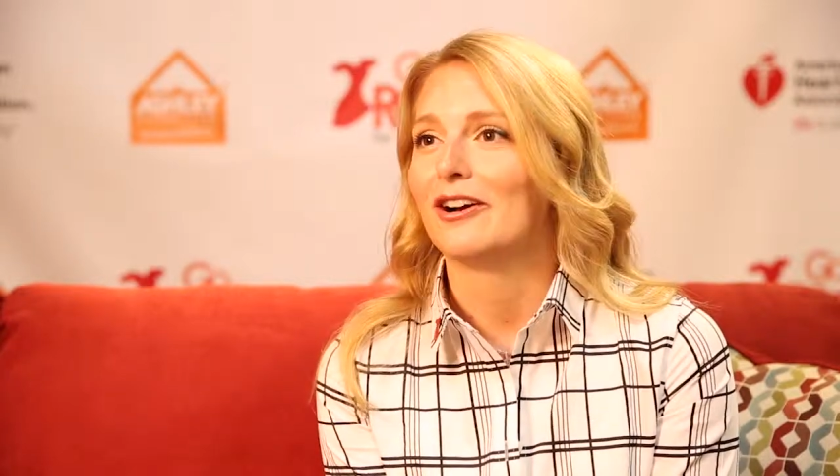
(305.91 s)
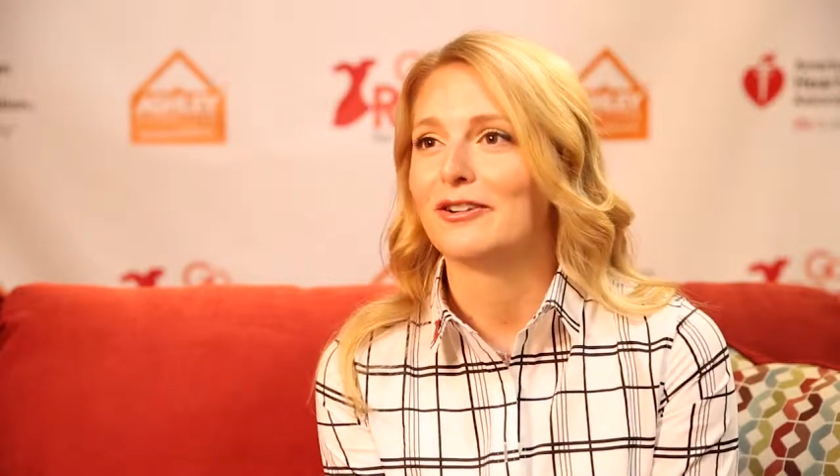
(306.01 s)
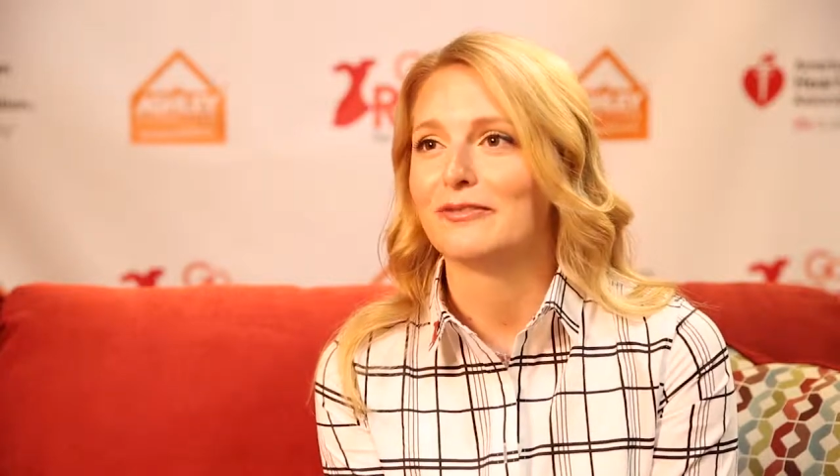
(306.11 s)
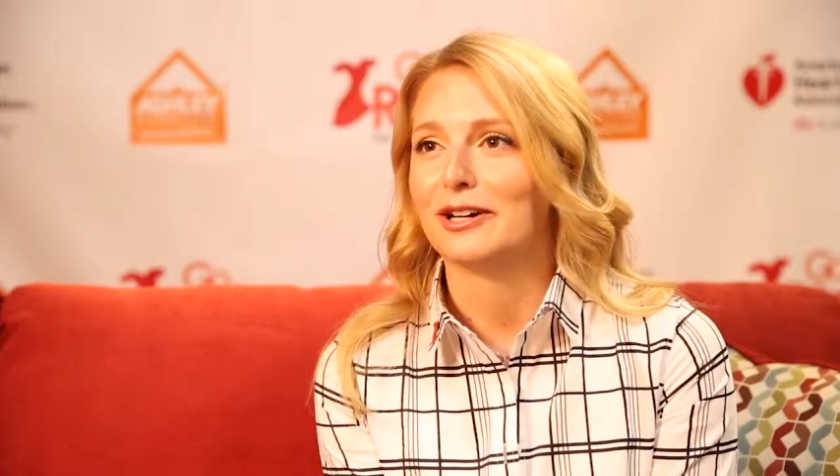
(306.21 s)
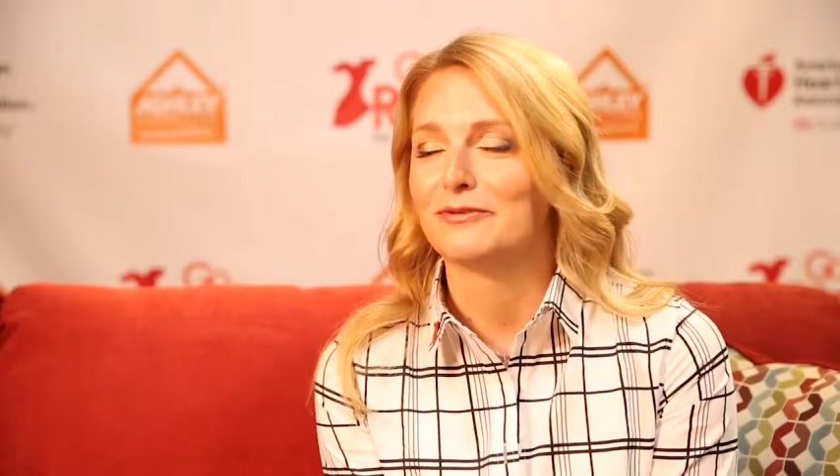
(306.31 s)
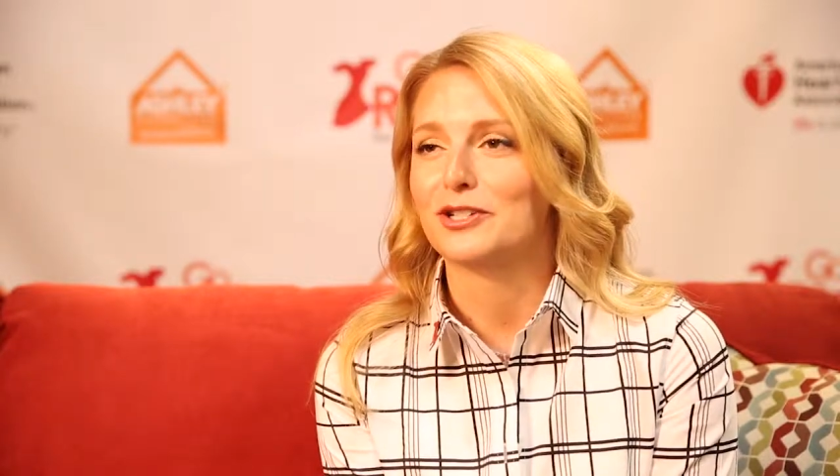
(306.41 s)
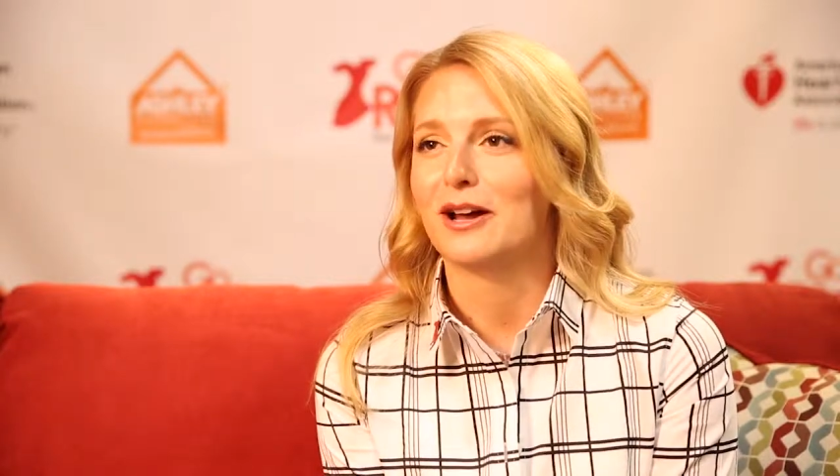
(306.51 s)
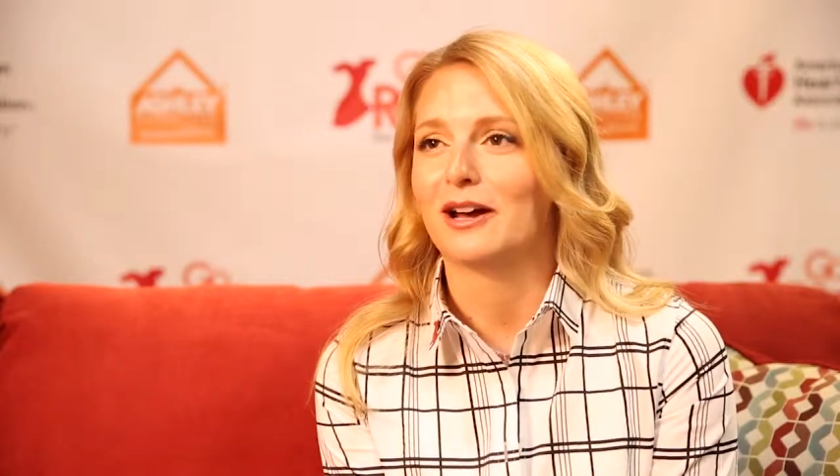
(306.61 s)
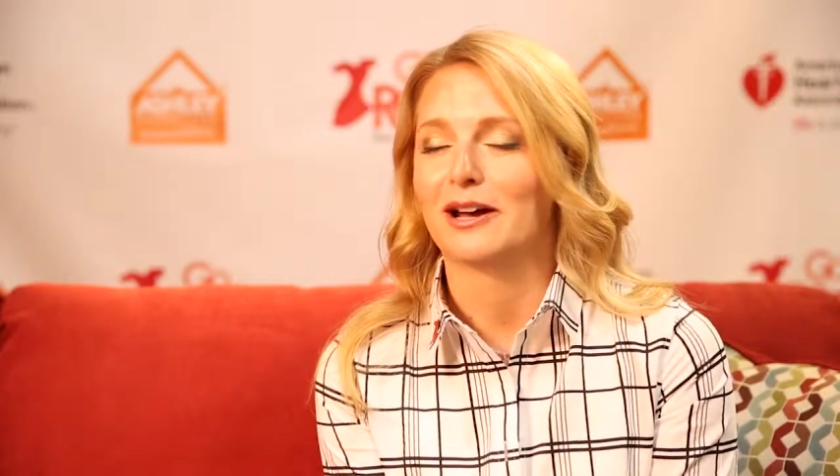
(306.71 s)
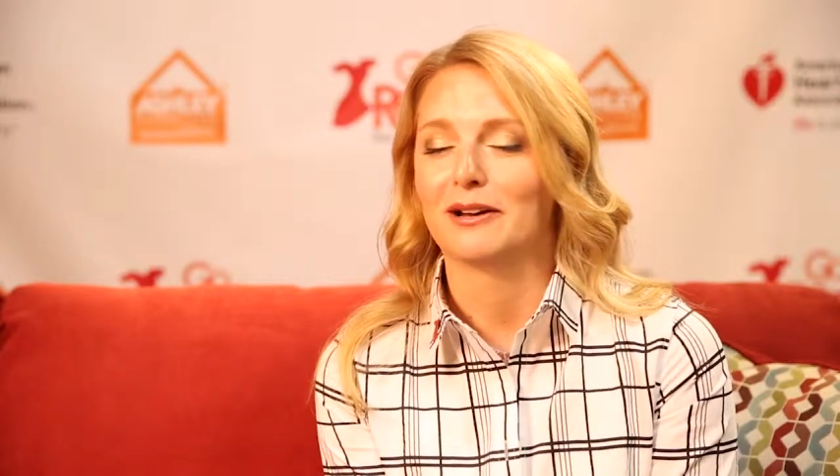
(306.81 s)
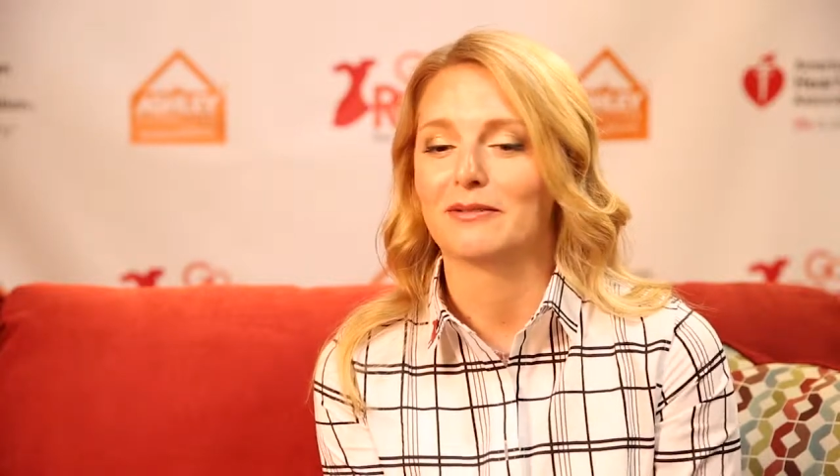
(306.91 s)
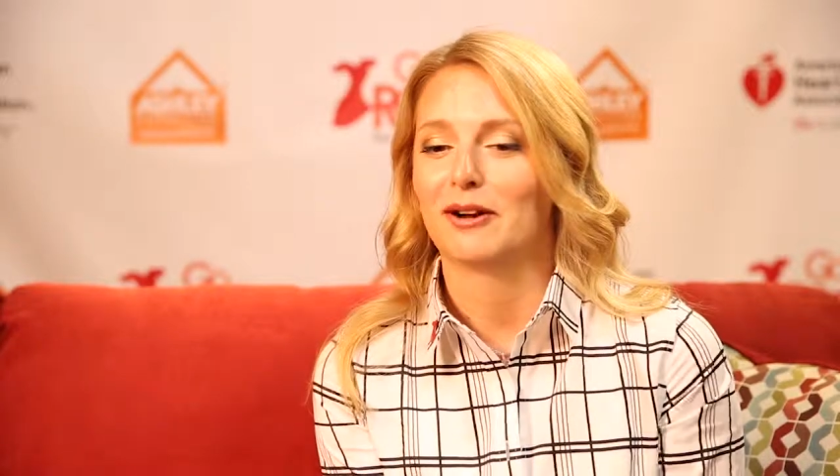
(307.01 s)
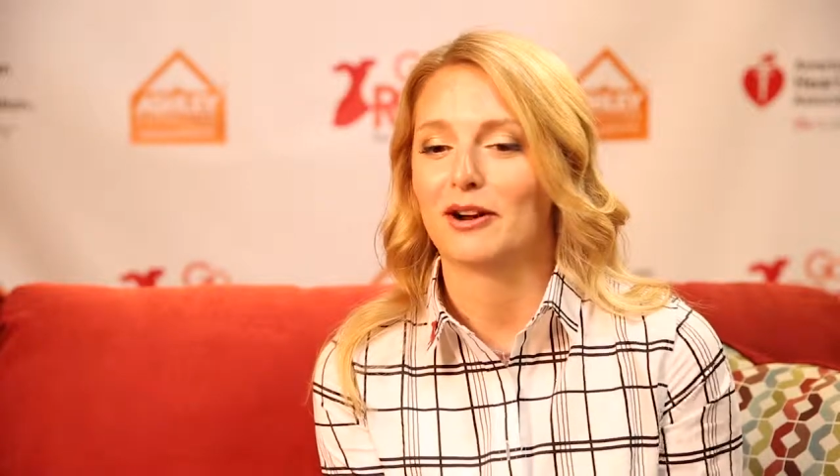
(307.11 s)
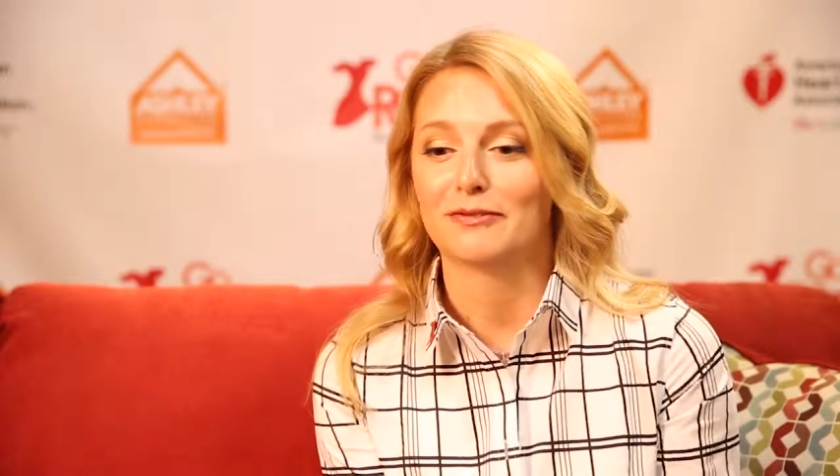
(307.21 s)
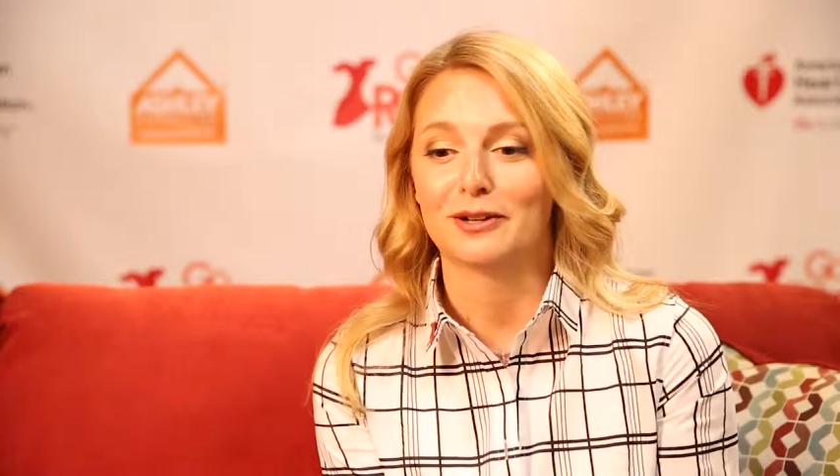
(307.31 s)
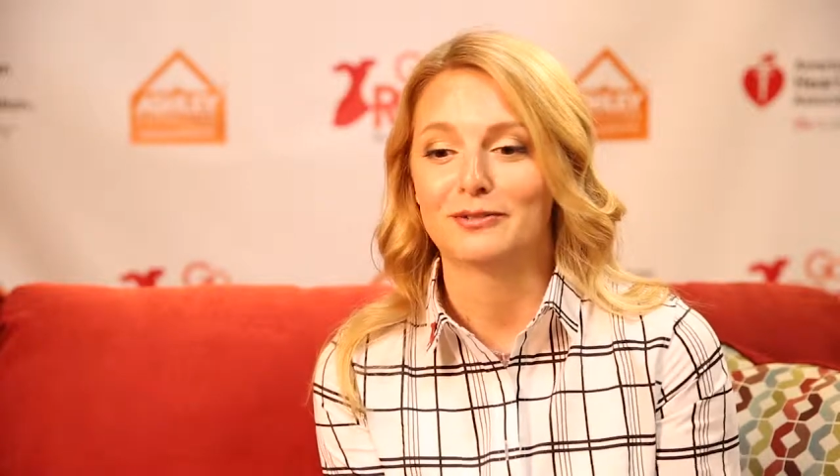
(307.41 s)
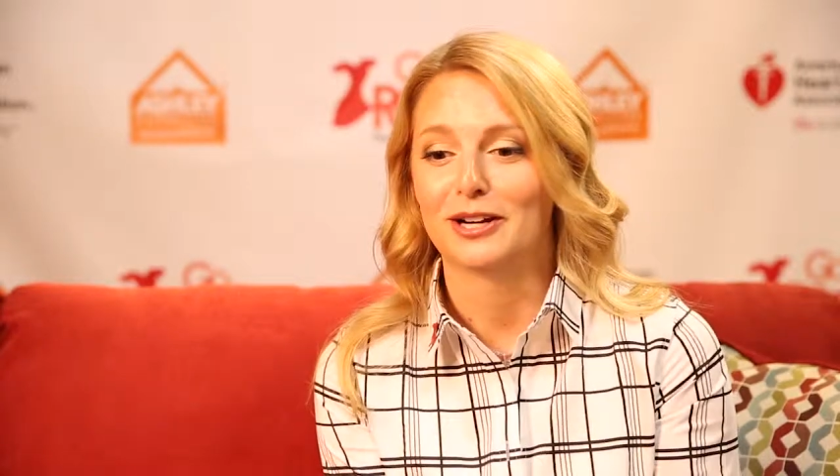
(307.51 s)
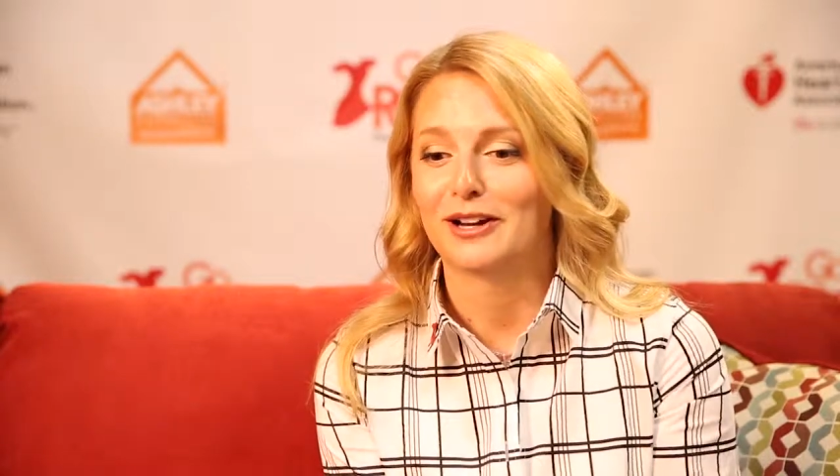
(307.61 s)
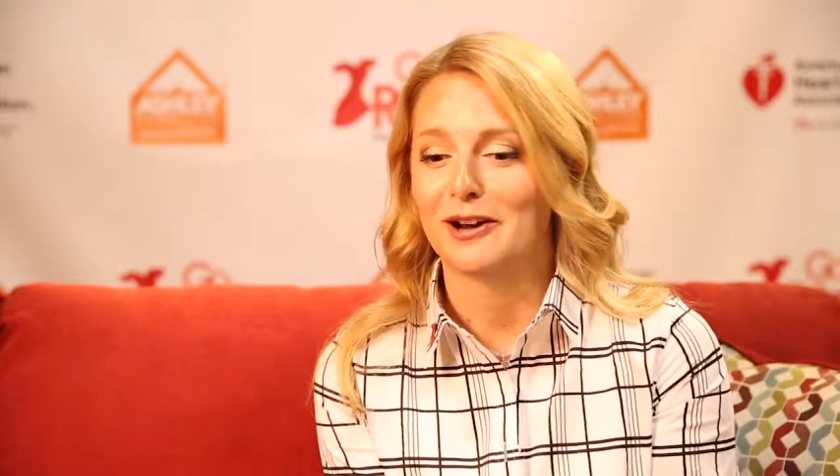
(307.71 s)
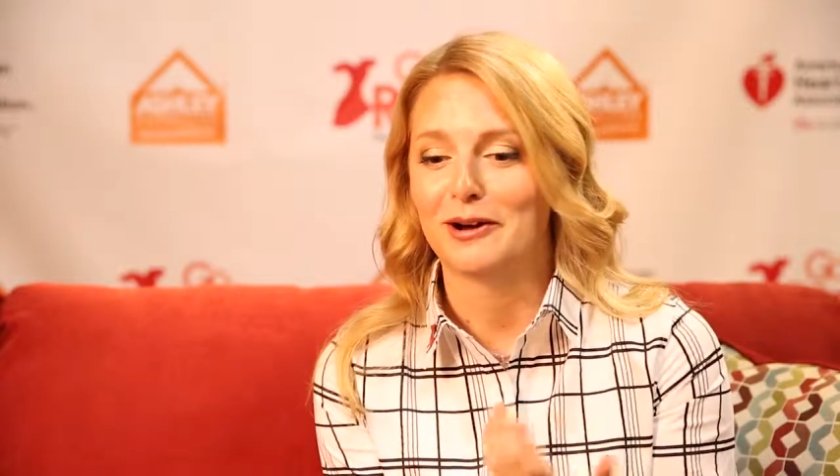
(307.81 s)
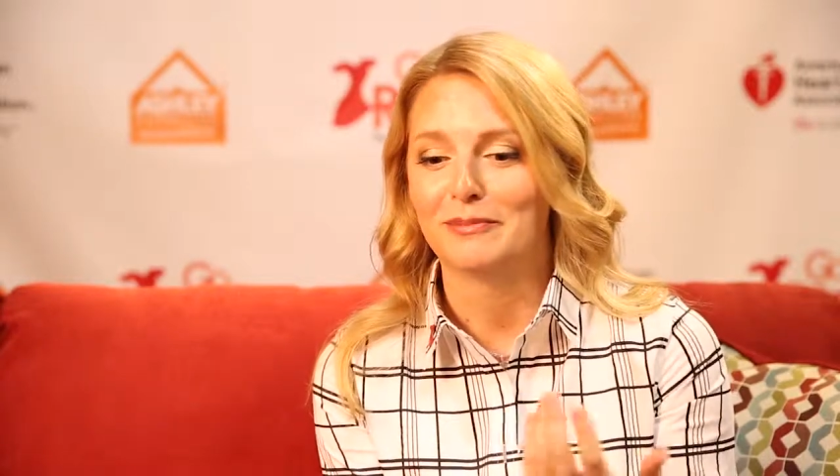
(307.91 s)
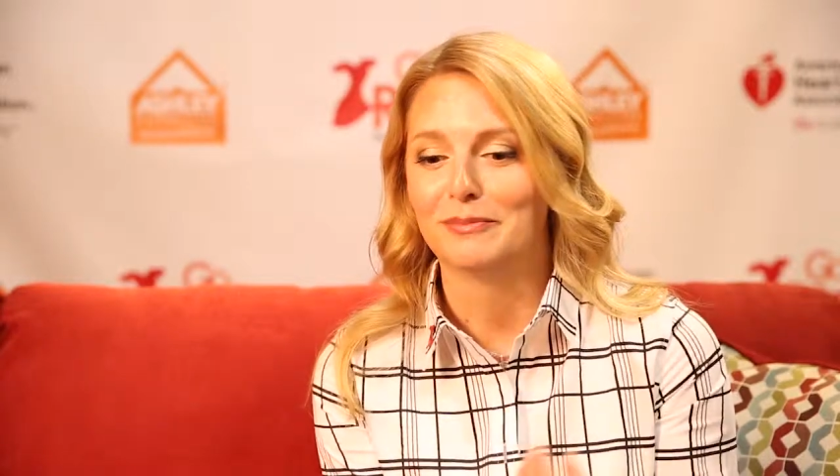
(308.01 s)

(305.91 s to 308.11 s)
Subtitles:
heartvalve.com